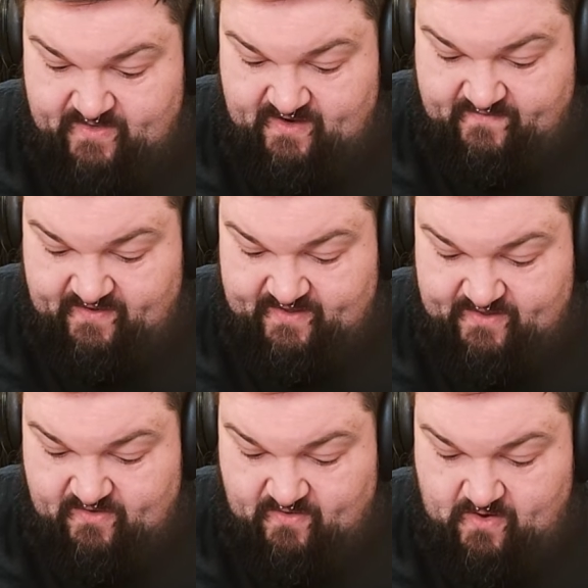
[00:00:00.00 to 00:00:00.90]
a
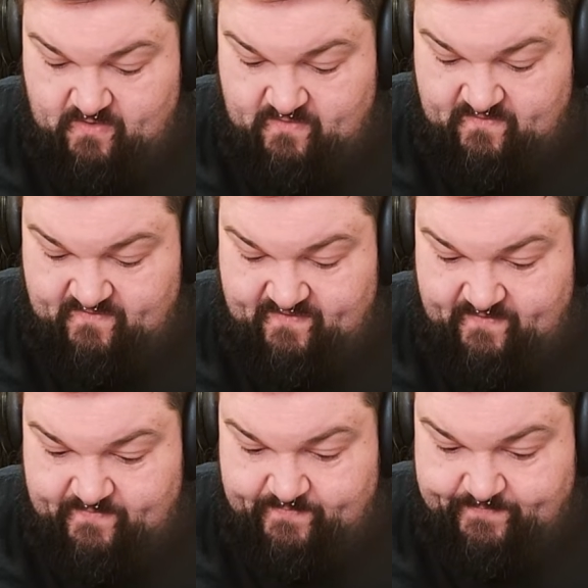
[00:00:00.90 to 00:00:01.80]
flooded grove,
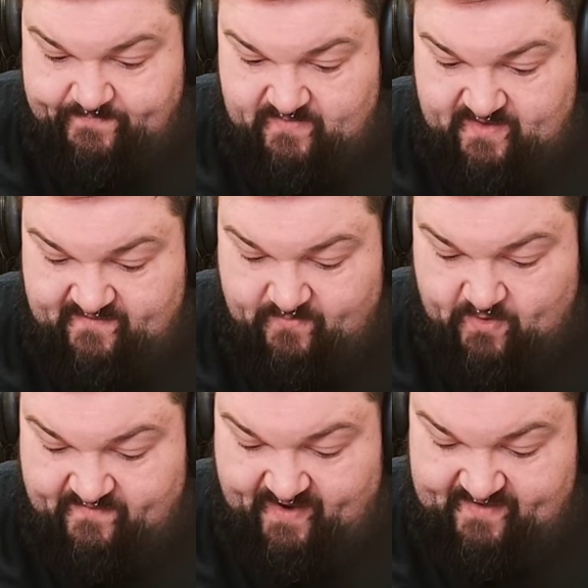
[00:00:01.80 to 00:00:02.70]

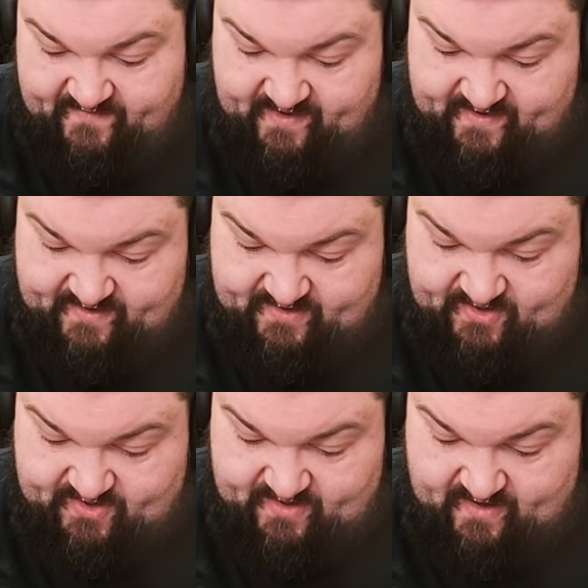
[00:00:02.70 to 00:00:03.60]
fortified village,